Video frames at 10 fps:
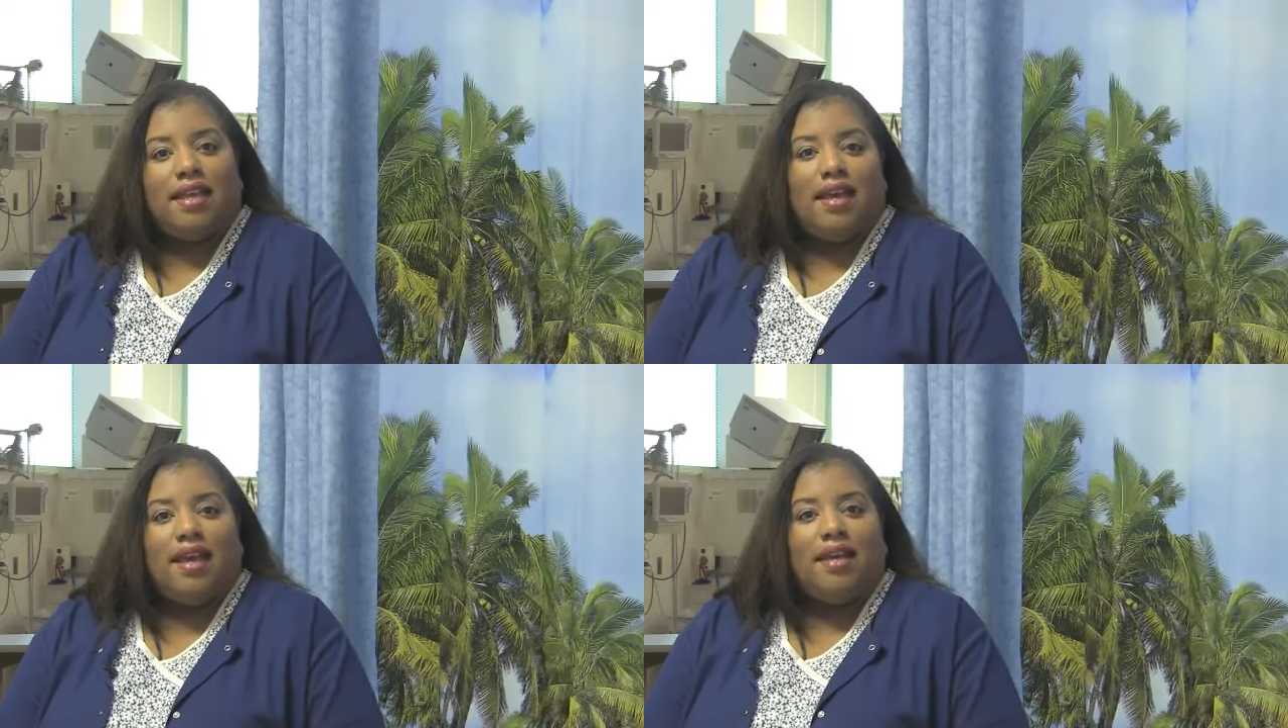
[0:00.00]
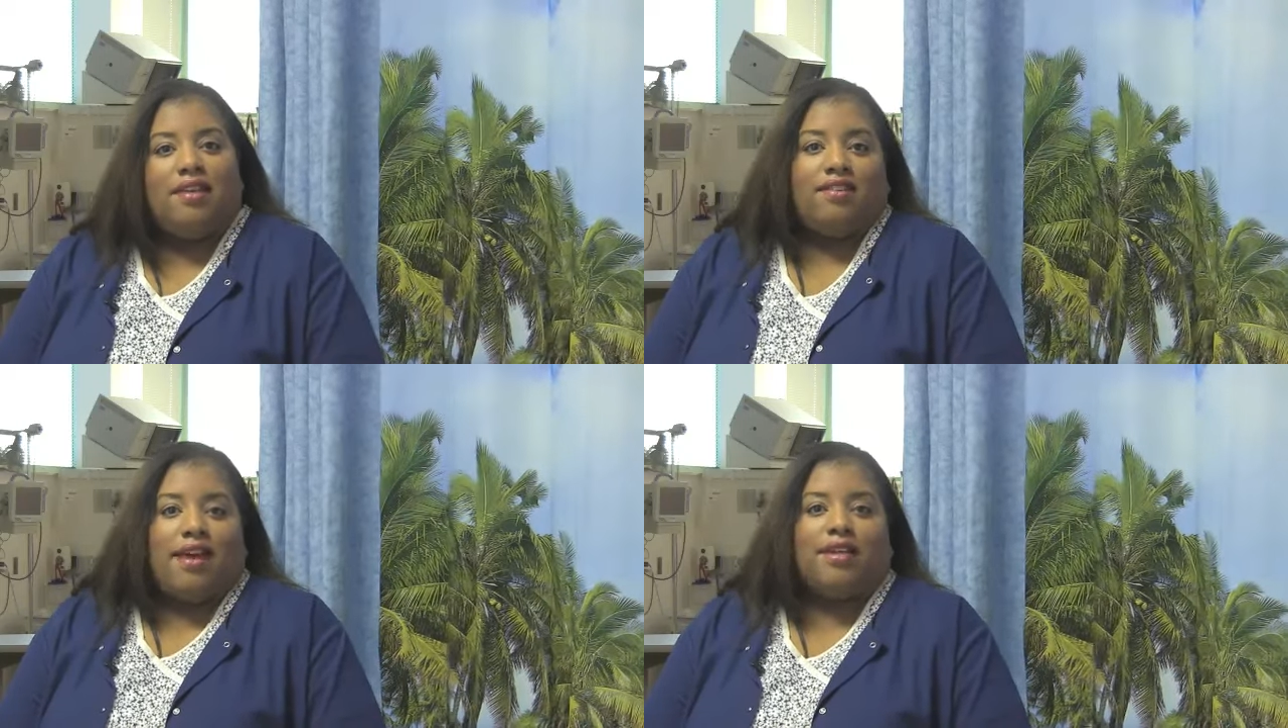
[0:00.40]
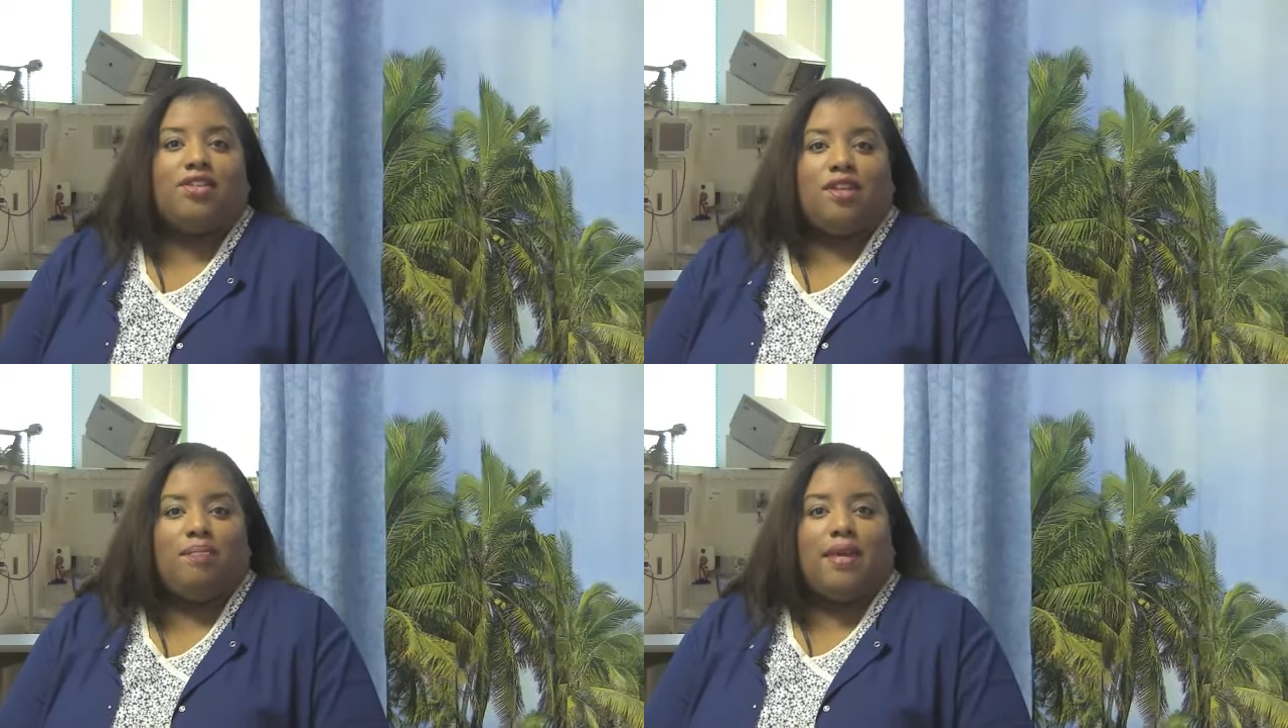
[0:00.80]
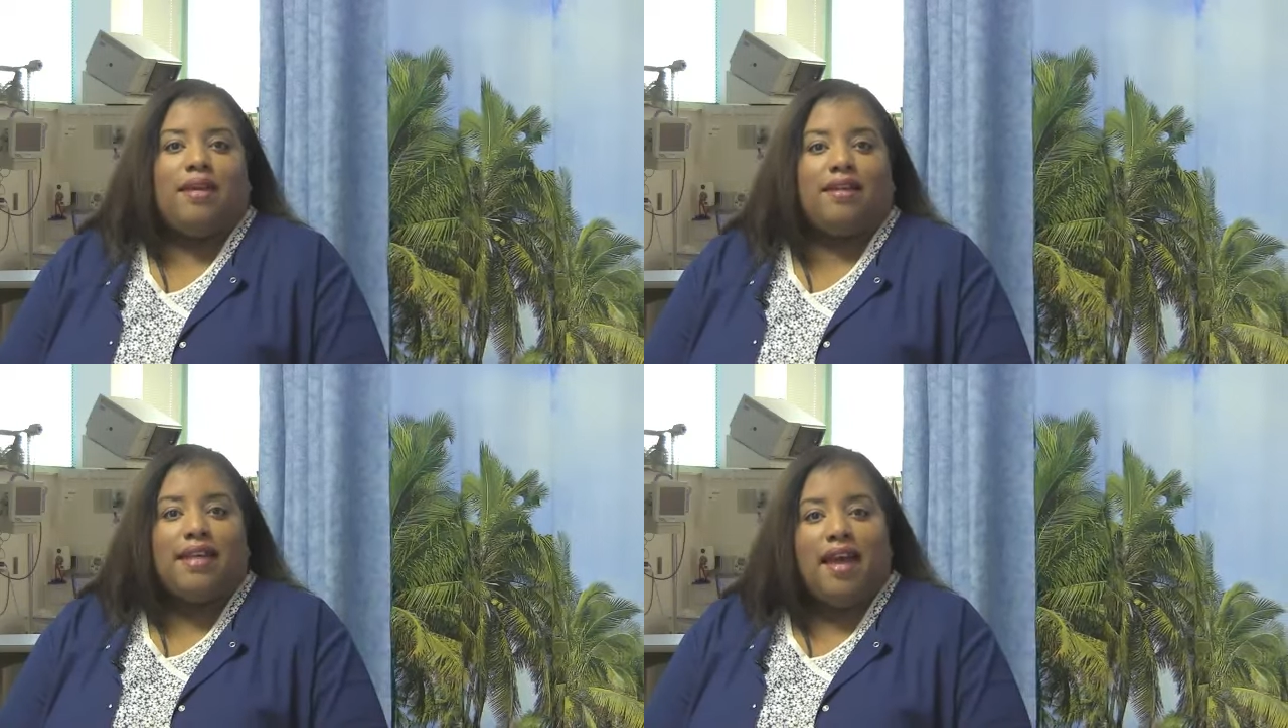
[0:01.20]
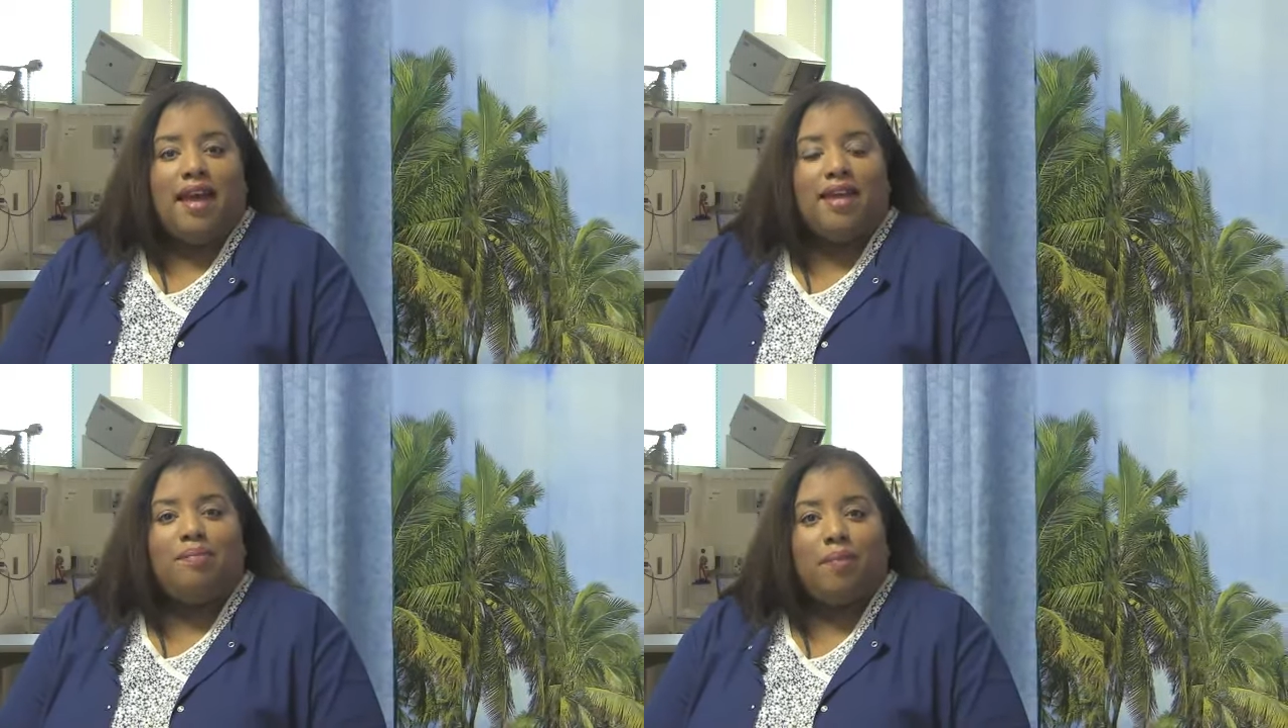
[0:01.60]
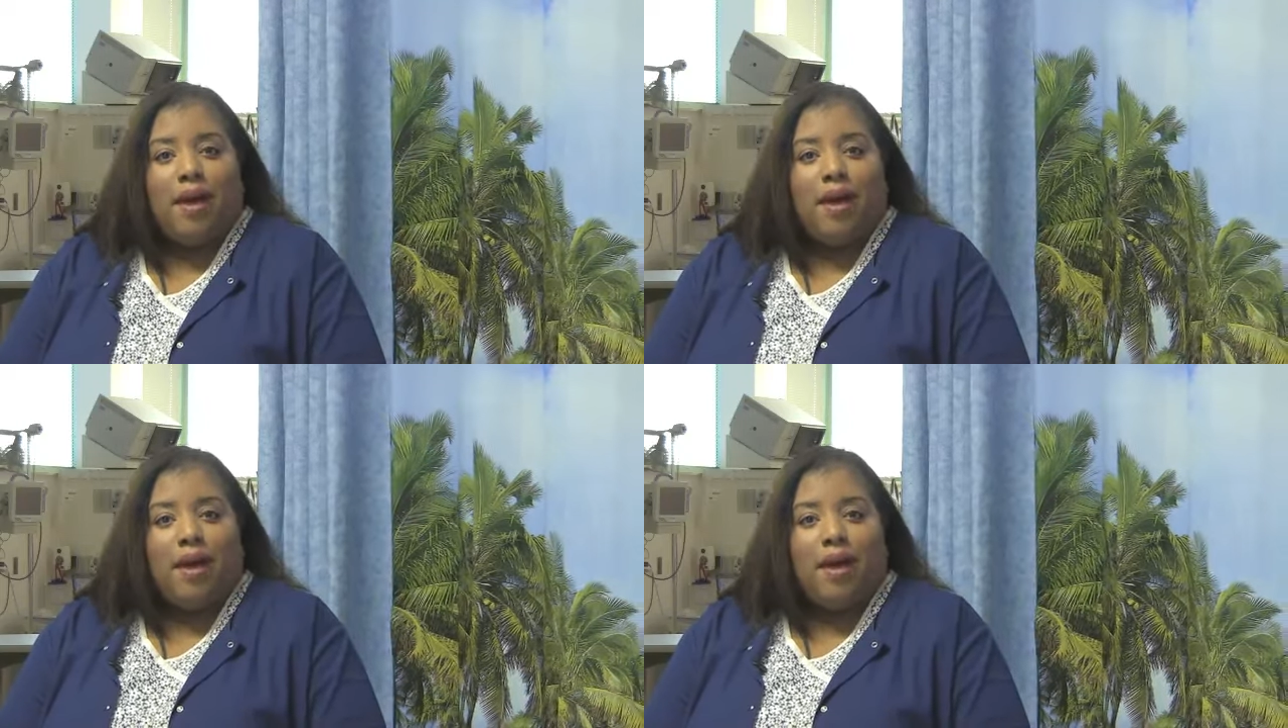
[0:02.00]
that is actually being done,